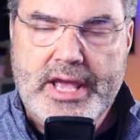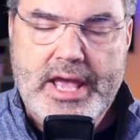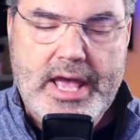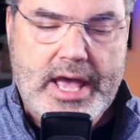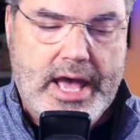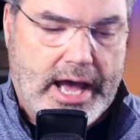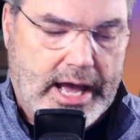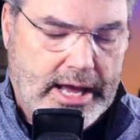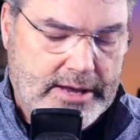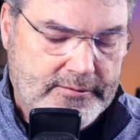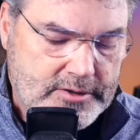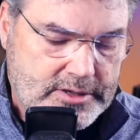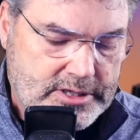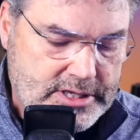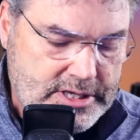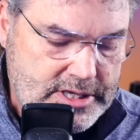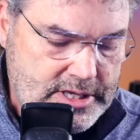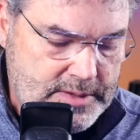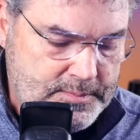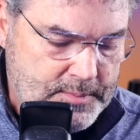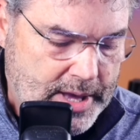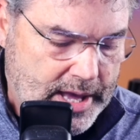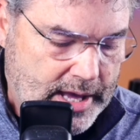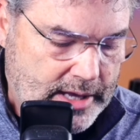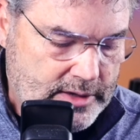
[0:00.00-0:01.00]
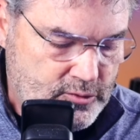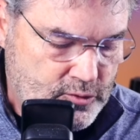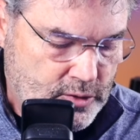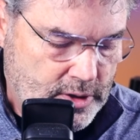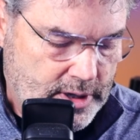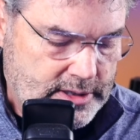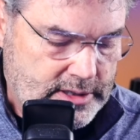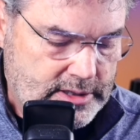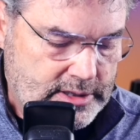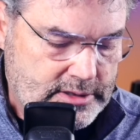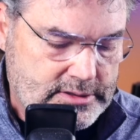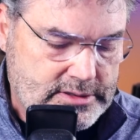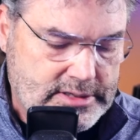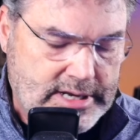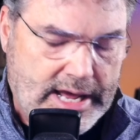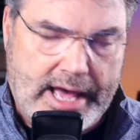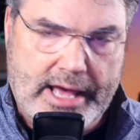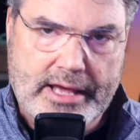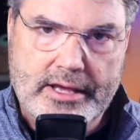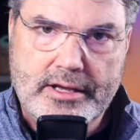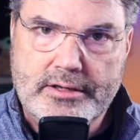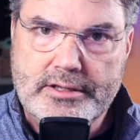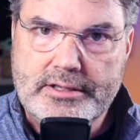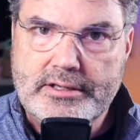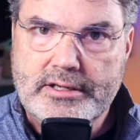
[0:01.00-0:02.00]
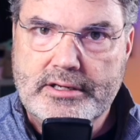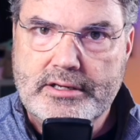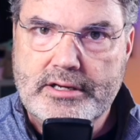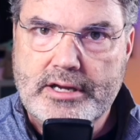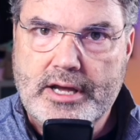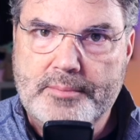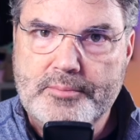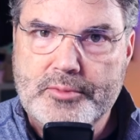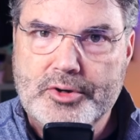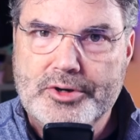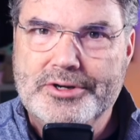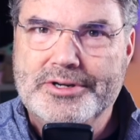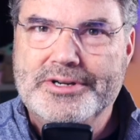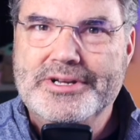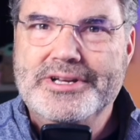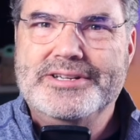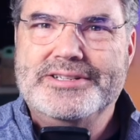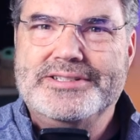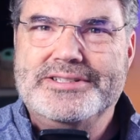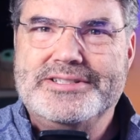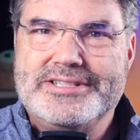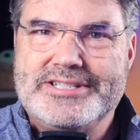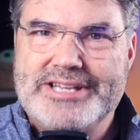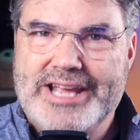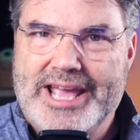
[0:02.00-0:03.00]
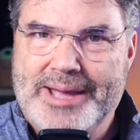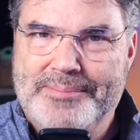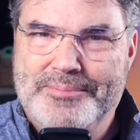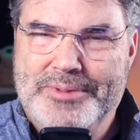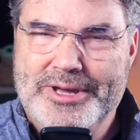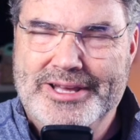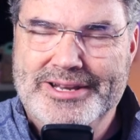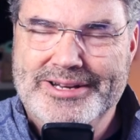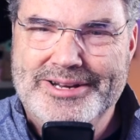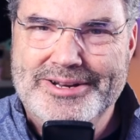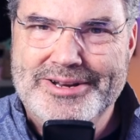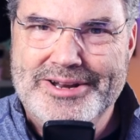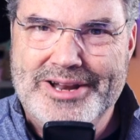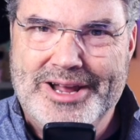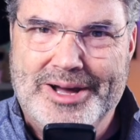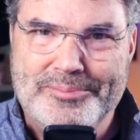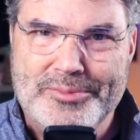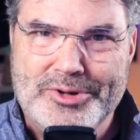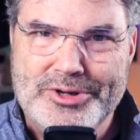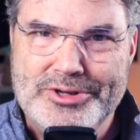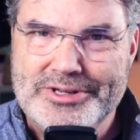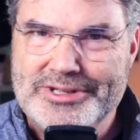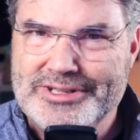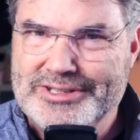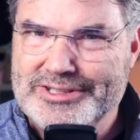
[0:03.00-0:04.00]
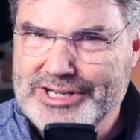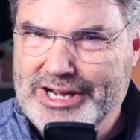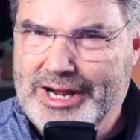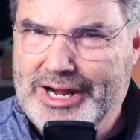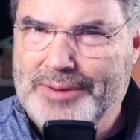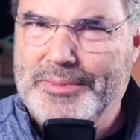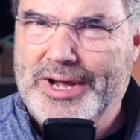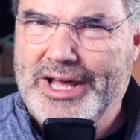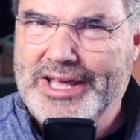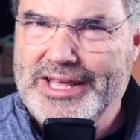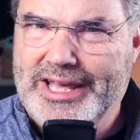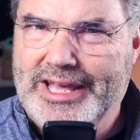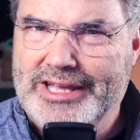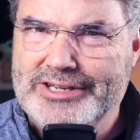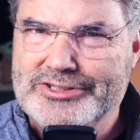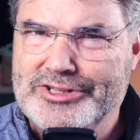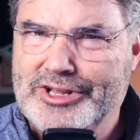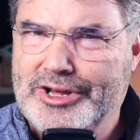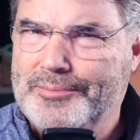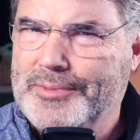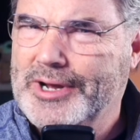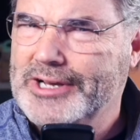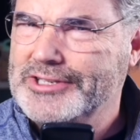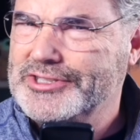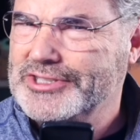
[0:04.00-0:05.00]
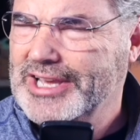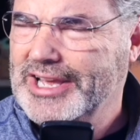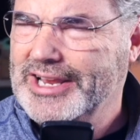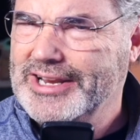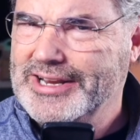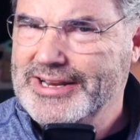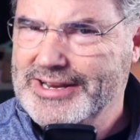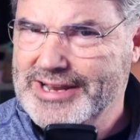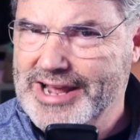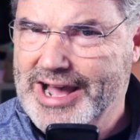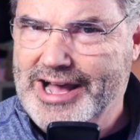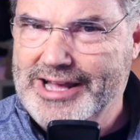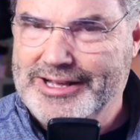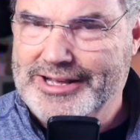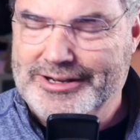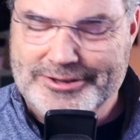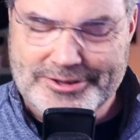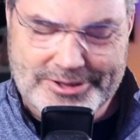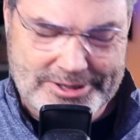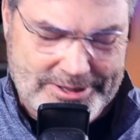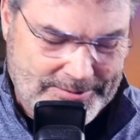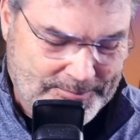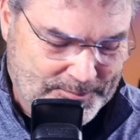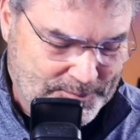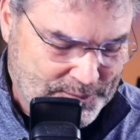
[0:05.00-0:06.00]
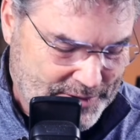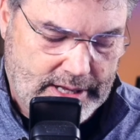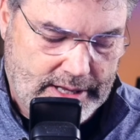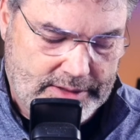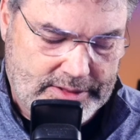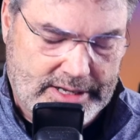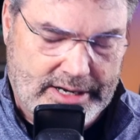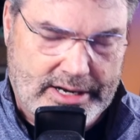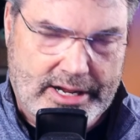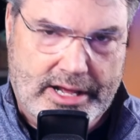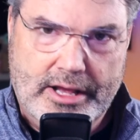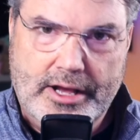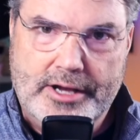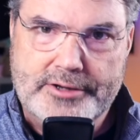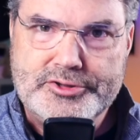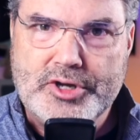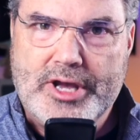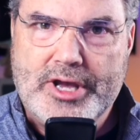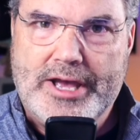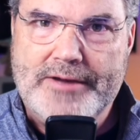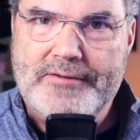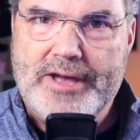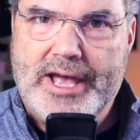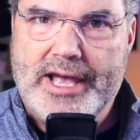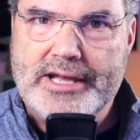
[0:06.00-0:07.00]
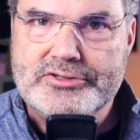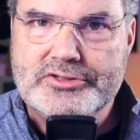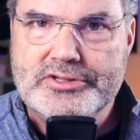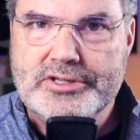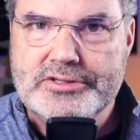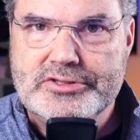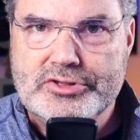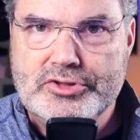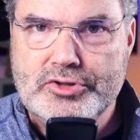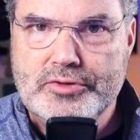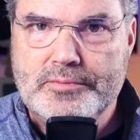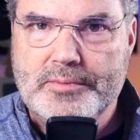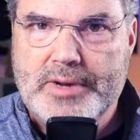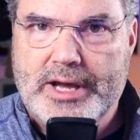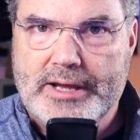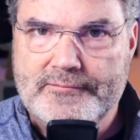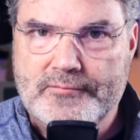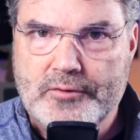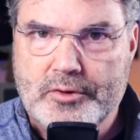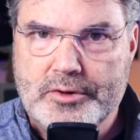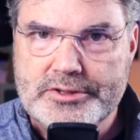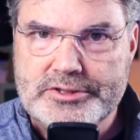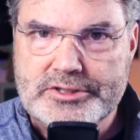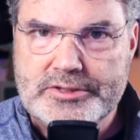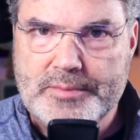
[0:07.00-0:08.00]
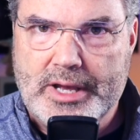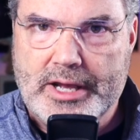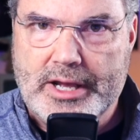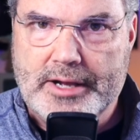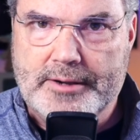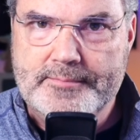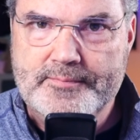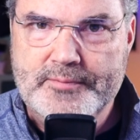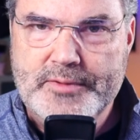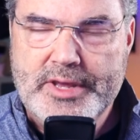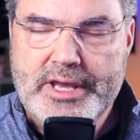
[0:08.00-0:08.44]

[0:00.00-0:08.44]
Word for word: I have a keypad where I can dial in a number, tap in a number. You can tell my age there by saying dial. And then I also have access to my voicemail.